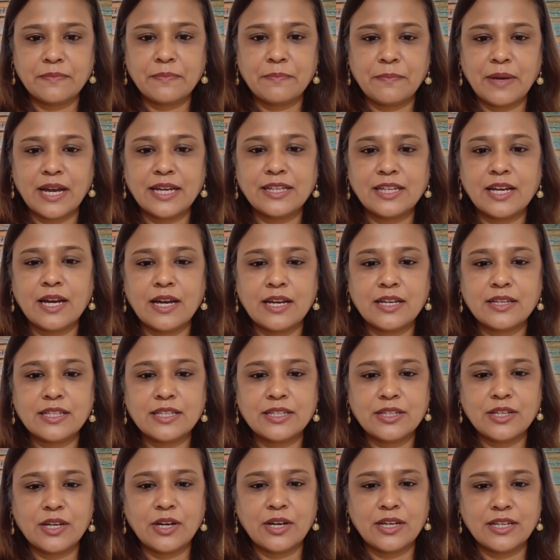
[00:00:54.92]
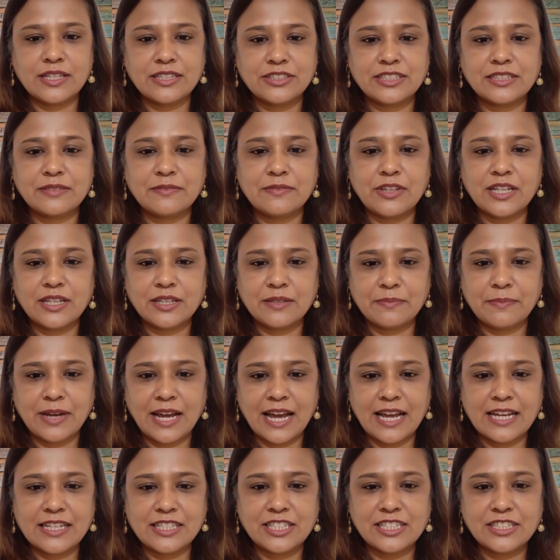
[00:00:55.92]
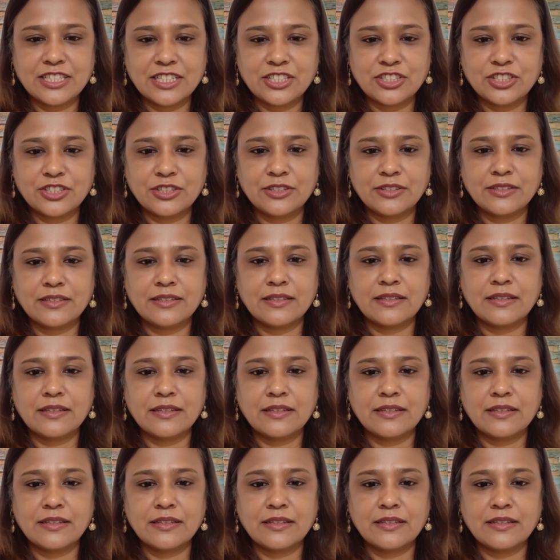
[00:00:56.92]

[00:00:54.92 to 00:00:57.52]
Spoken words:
My daughter-in-law is in very bad condition.